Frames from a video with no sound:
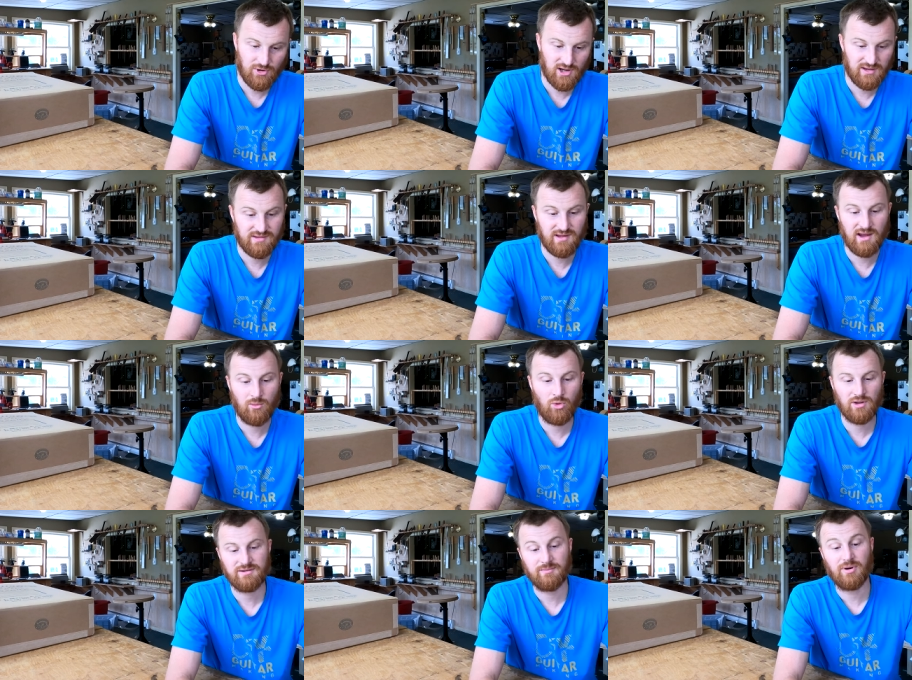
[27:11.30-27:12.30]
writes, I
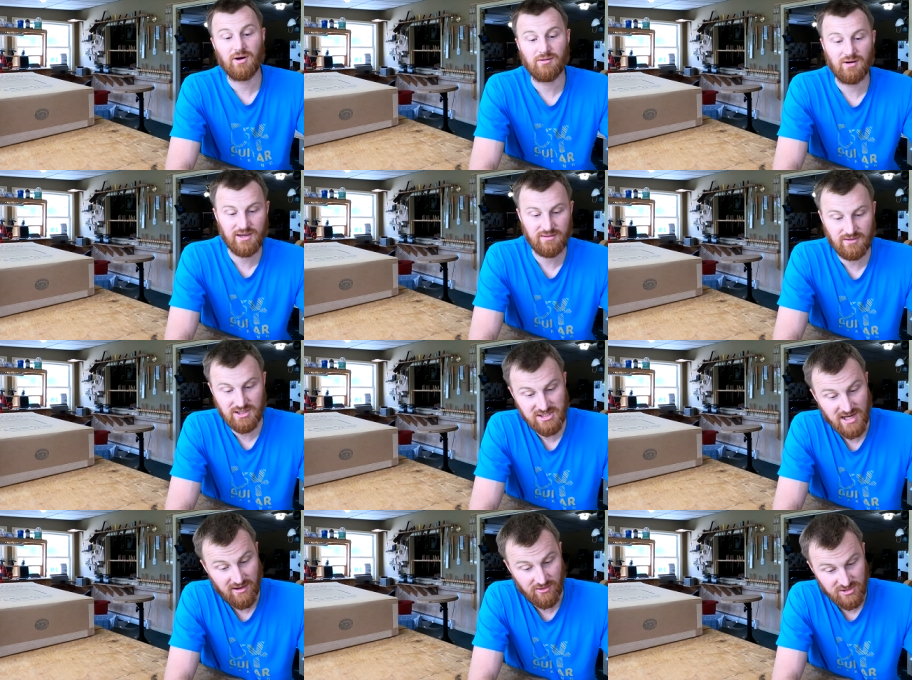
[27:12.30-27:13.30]
want to politely
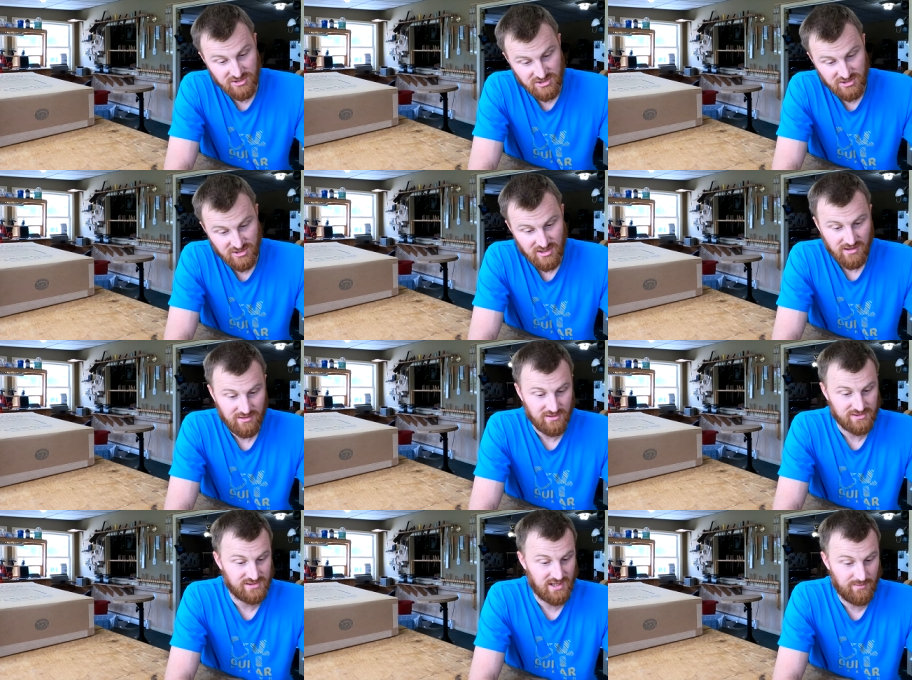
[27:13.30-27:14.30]
challenge
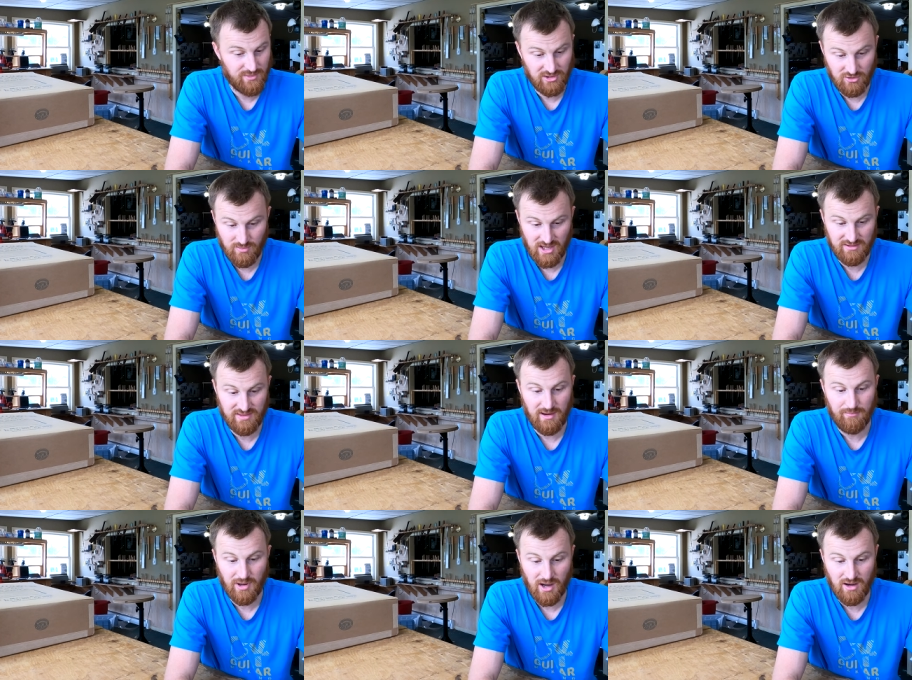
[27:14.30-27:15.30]
the statement you made
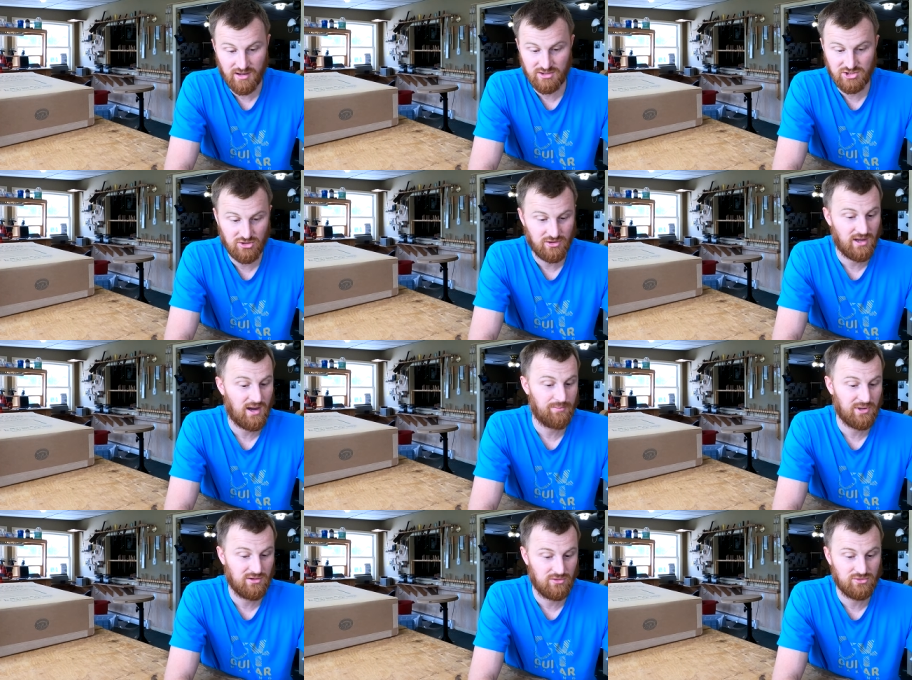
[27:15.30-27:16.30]
that pine should not
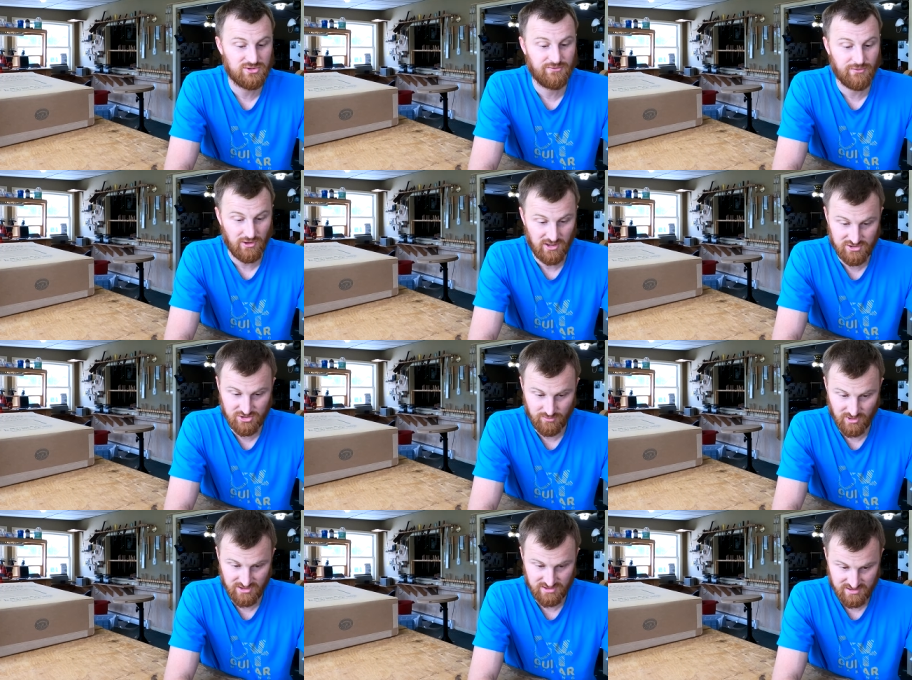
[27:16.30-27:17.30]
be used for
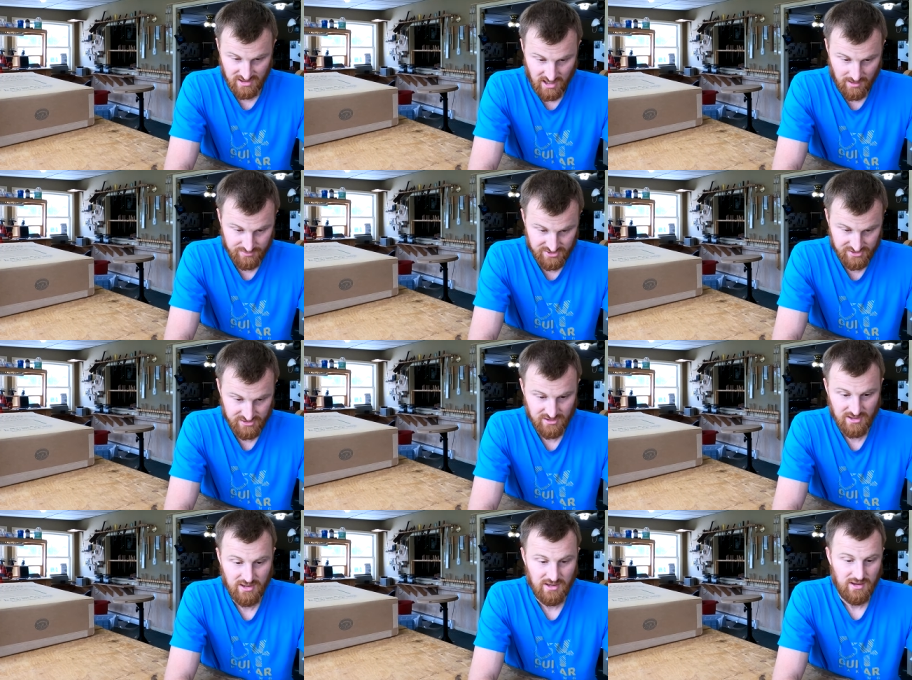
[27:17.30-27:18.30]
instrument tops,
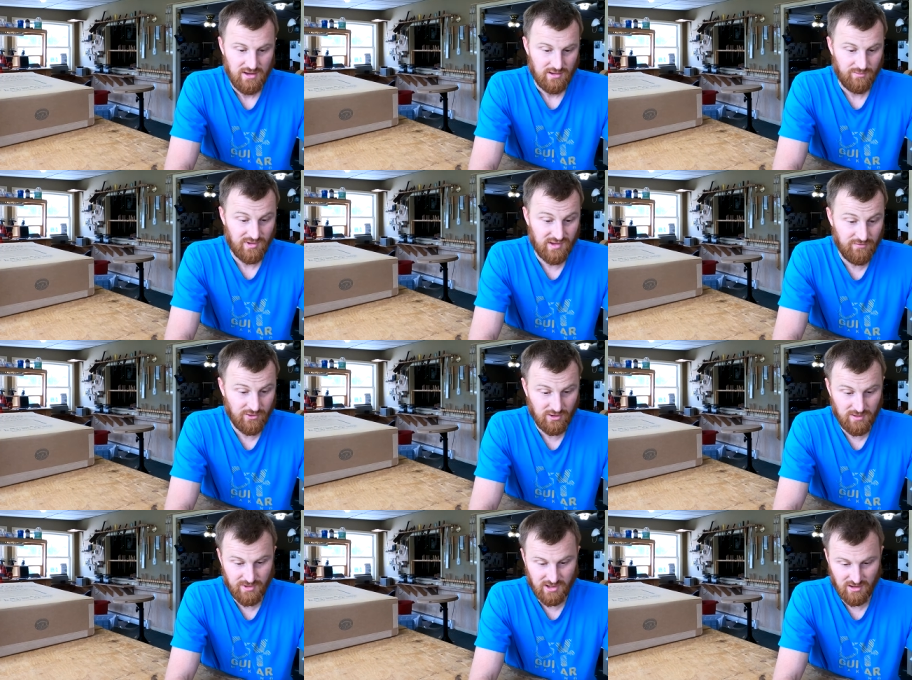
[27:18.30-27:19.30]

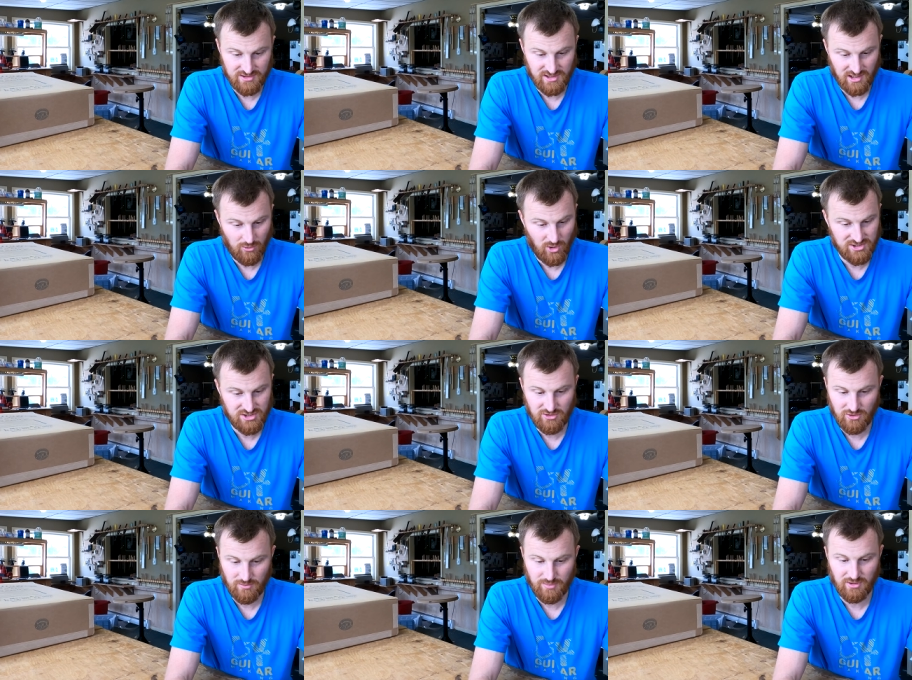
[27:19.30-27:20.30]
specifically because I question
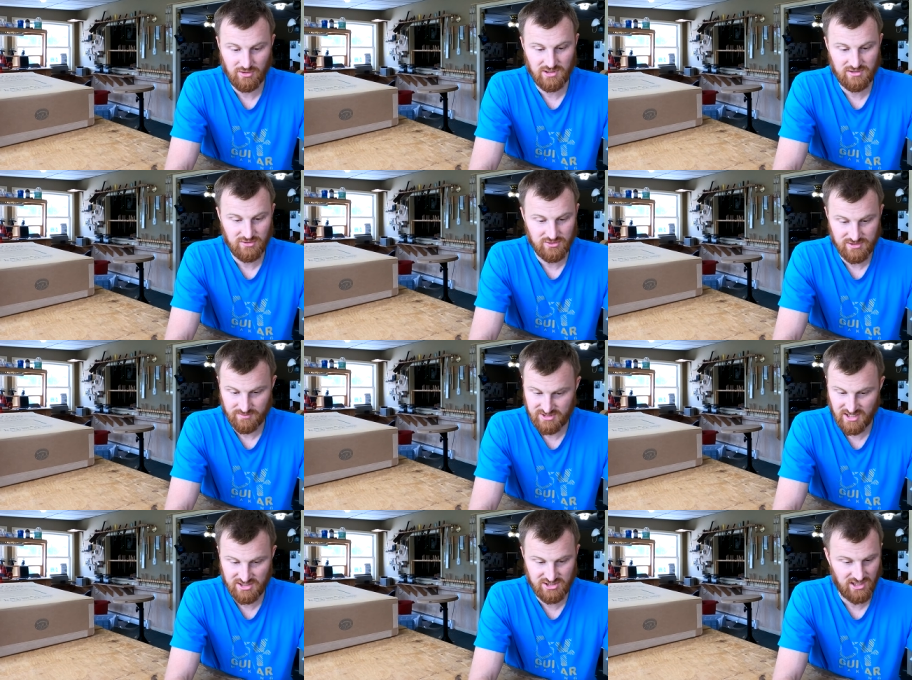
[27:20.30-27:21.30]
your ability to
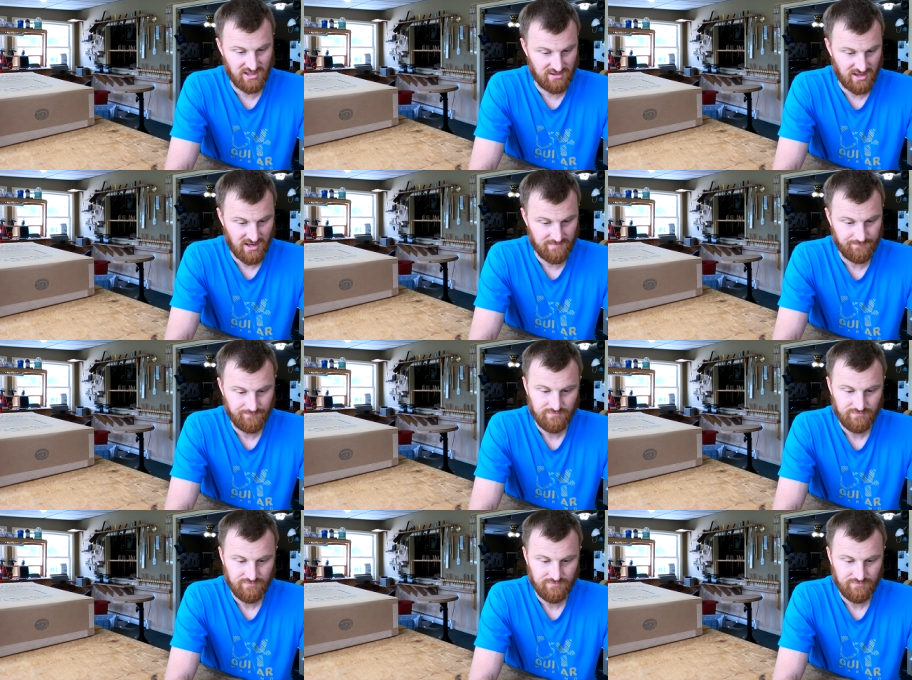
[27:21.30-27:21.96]
substantiate that.